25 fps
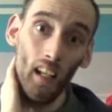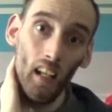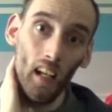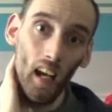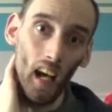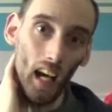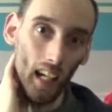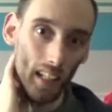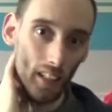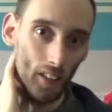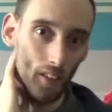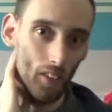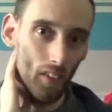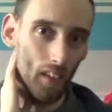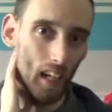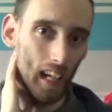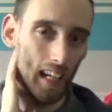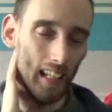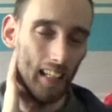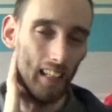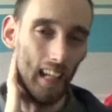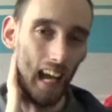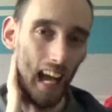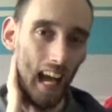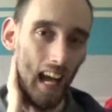I
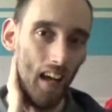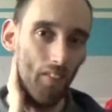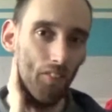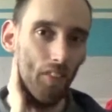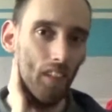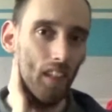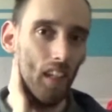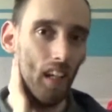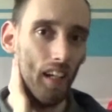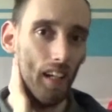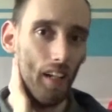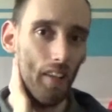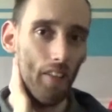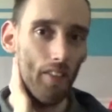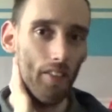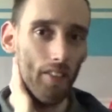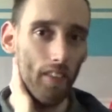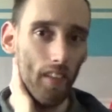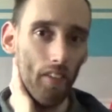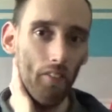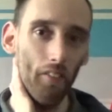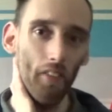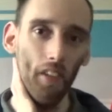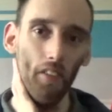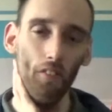have a kind of
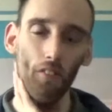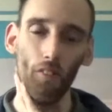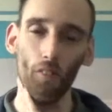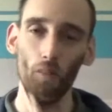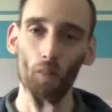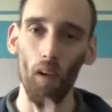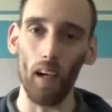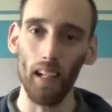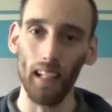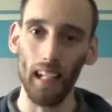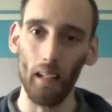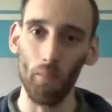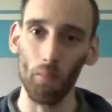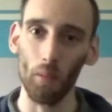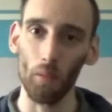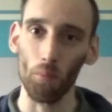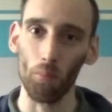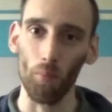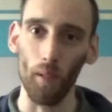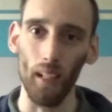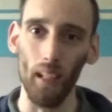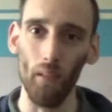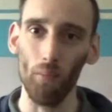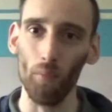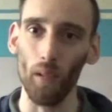theory of why that would
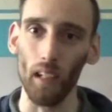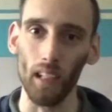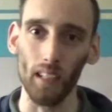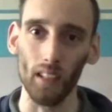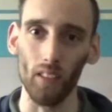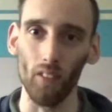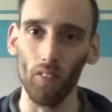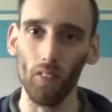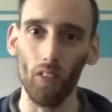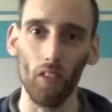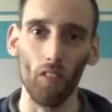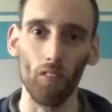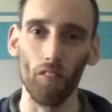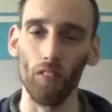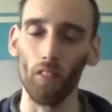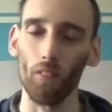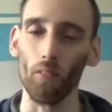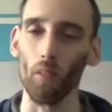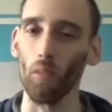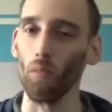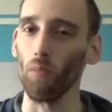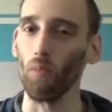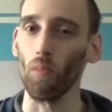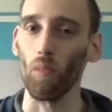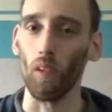be, but I don't know if it
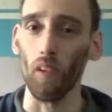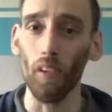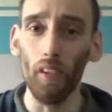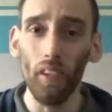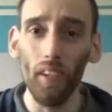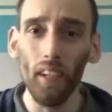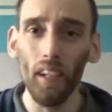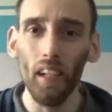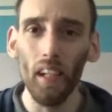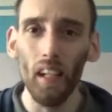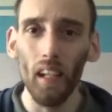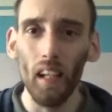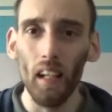would work.